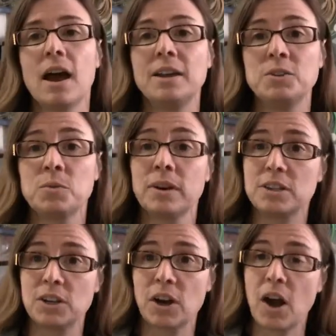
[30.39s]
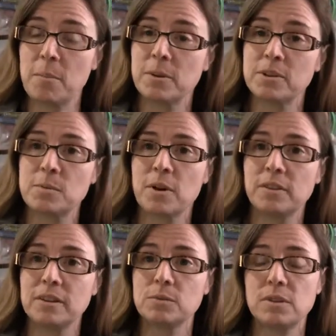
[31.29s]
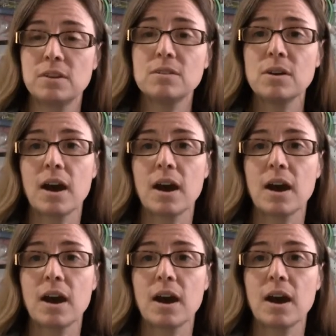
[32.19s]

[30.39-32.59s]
I do want to share a couple of small things with you.